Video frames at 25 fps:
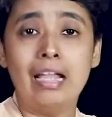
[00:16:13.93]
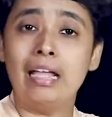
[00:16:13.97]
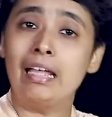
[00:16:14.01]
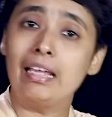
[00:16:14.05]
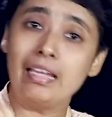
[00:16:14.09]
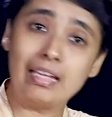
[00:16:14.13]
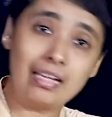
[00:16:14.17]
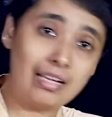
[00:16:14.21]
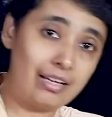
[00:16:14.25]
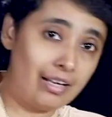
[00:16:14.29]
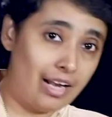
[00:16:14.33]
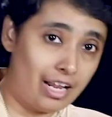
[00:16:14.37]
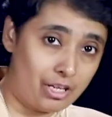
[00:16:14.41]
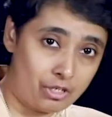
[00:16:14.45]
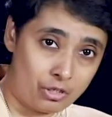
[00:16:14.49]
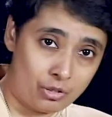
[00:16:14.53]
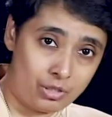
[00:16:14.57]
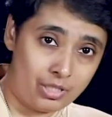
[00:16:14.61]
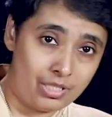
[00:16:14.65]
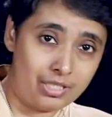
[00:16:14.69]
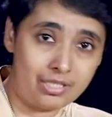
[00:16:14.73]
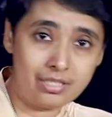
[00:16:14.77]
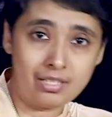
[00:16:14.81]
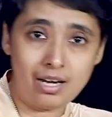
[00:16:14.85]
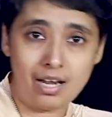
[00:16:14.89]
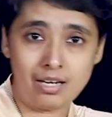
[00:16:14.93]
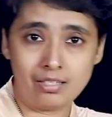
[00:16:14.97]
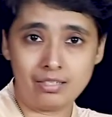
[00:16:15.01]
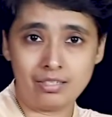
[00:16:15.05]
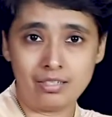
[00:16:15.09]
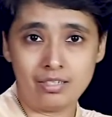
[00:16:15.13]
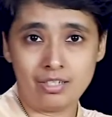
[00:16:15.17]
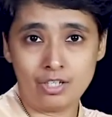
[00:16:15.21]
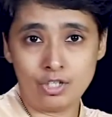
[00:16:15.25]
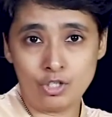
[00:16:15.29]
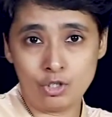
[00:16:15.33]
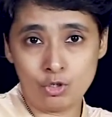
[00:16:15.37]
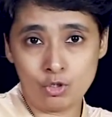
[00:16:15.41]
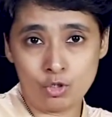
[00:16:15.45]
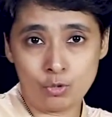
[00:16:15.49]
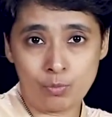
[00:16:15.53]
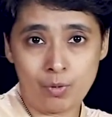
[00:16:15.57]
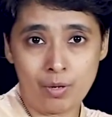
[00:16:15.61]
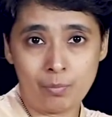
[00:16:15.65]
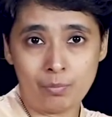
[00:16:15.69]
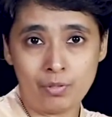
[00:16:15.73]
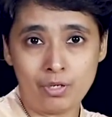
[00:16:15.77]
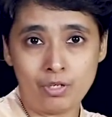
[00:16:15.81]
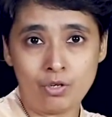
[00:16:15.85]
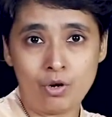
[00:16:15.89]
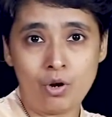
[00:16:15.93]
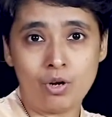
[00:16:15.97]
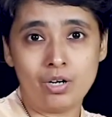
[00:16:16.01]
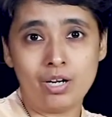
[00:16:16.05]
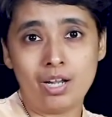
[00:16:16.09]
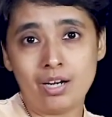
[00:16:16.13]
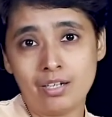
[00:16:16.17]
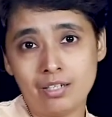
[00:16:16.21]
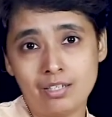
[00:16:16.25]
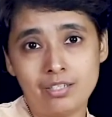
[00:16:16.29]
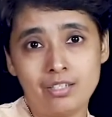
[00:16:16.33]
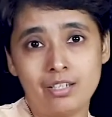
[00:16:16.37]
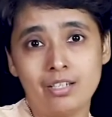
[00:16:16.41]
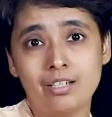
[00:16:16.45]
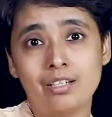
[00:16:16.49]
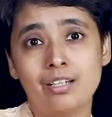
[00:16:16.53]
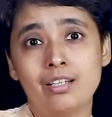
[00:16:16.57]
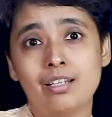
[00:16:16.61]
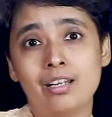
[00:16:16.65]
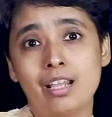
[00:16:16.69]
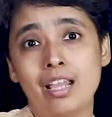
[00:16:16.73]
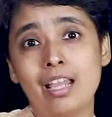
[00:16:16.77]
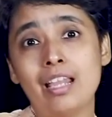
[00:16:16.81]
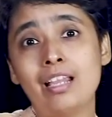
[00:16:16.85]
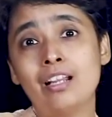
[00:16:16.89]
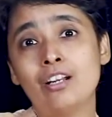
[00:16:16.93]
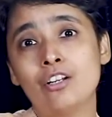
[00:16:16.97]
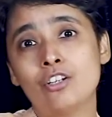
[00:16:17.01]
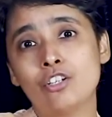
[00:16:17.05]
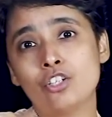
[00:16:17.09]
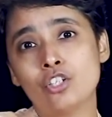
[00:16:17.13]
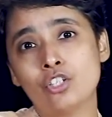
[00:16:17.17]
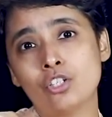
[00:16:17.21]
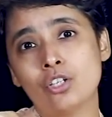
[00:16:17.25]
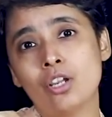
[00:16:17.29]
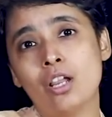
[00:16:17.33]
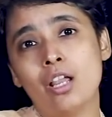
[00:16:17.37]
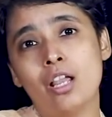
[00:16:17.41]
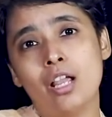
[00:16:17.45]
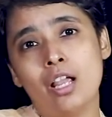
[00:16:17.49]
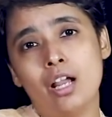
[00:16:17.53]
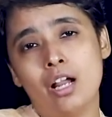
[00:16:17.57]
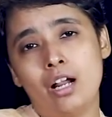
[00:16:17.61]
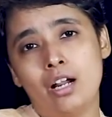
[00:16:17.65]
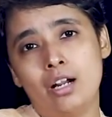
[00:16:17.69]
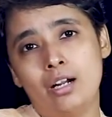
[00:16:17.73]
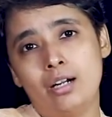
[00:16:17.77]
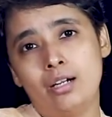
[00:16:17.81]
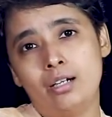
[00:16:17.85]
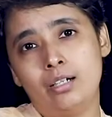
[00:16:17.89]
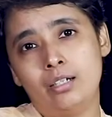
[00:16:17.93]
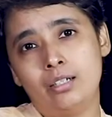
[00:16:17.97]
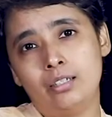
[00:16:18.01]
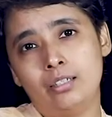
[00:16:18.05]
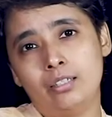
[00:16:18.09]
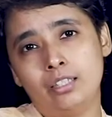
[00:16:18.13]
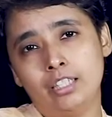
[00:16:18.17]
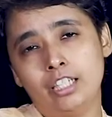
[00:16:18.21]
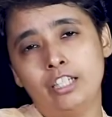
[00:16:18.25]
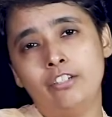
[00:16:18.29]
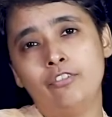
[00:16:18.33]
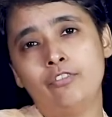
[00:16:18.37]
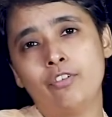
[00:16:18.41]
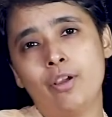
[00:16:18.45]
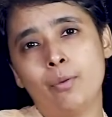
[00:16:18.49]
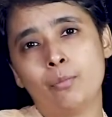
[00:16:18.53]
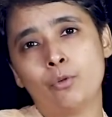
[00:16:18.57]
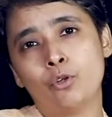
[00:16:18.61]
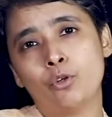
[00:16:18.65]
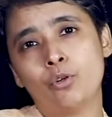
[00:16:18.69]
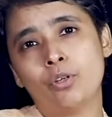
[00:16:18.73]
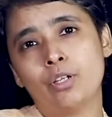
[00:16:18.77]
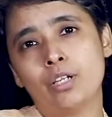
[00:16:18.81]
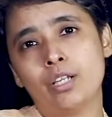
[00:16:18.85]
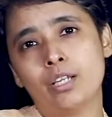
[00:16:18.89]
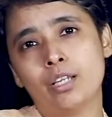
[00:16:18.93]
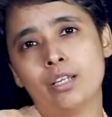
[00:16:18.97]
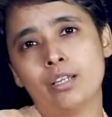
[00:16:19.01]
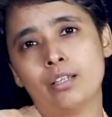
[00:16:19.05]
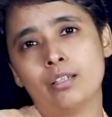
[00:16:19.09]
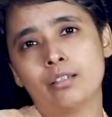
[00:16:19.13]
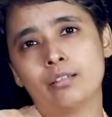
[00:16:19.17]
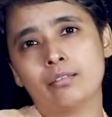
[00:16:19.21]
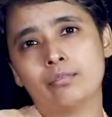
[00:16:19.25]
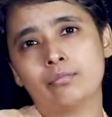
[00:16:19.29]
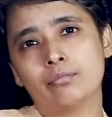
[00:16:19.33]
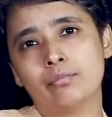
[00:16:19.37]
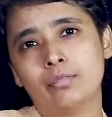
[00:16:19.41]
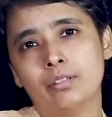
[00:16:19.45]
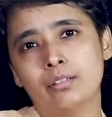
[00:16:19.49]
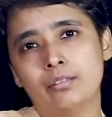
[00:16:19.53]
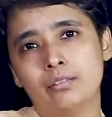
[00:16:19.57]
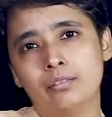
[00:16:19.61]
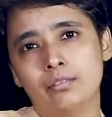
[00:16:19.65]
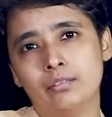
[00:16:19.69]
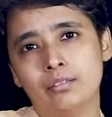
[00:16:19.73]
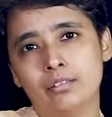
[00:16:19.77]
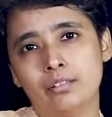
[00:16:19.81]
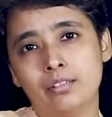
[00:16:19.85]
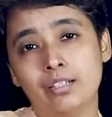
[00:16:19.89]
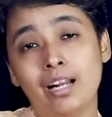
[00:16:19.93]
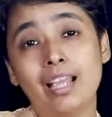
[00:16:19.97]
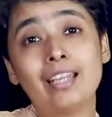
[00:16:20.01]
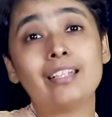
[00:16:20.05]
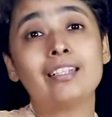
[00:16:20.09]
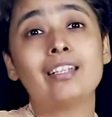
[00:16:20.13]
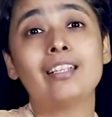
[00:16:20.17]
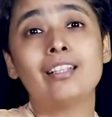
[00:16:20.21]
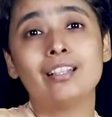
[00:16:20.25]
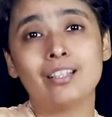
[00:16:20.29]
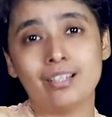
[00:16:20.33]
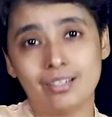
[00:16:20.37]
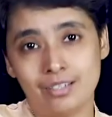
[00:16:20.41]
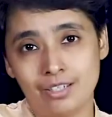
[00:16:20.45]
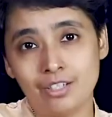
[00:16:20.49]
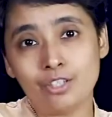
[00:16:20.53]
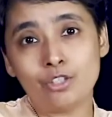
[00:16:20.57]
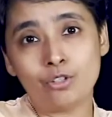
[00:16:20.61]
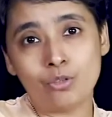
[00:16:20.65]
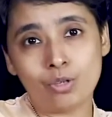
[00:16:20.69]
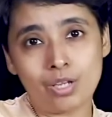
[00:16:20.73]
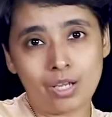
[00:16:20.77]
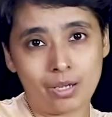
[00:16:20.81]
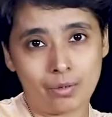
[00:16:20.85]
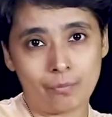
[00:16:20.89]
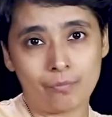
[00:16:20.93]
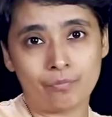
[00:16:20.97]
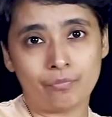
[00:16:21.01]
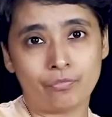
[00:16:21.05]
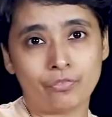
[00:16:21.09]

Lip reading: He gradually started a newspaper called Harijan in English in February 1933.